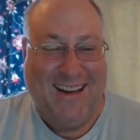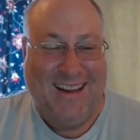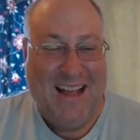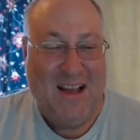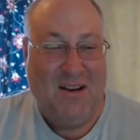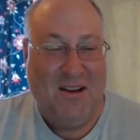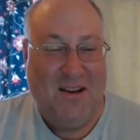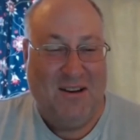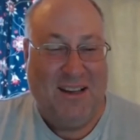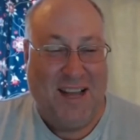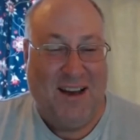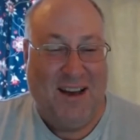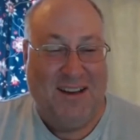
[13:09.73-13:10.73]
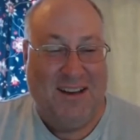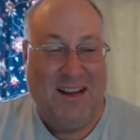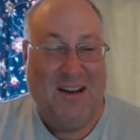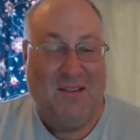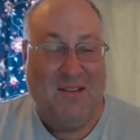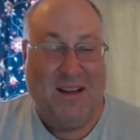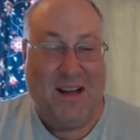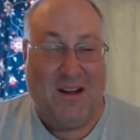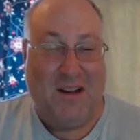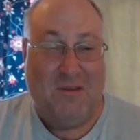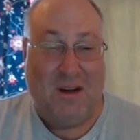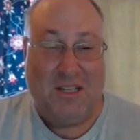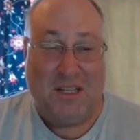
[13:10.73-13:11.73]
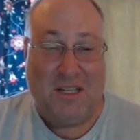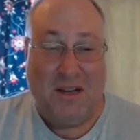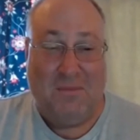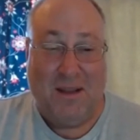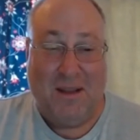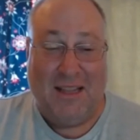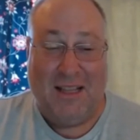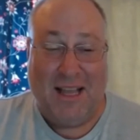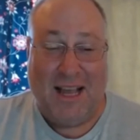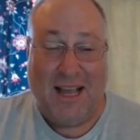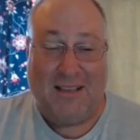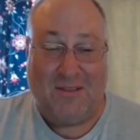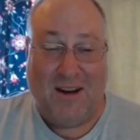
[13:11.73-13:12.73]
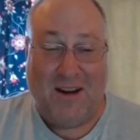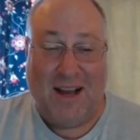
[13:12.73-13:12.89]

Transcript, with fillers: go we go to what should be the last round.